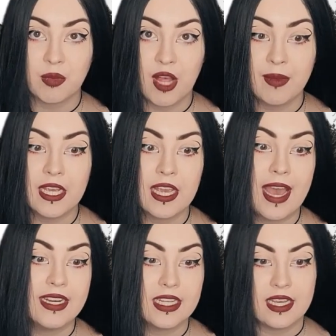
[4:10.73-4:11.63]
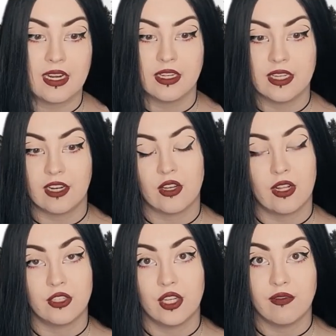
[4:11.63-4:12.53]
plumbing and heating
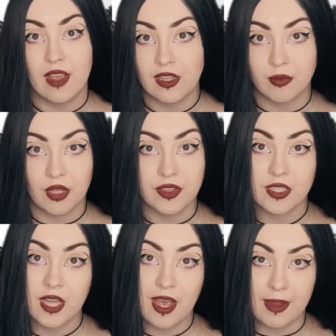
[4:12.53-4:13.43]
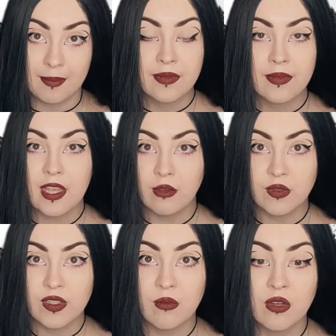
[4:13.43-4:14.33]
technology available at the time. It
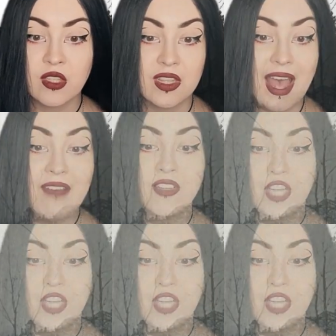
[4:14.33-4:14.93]
was the most lavish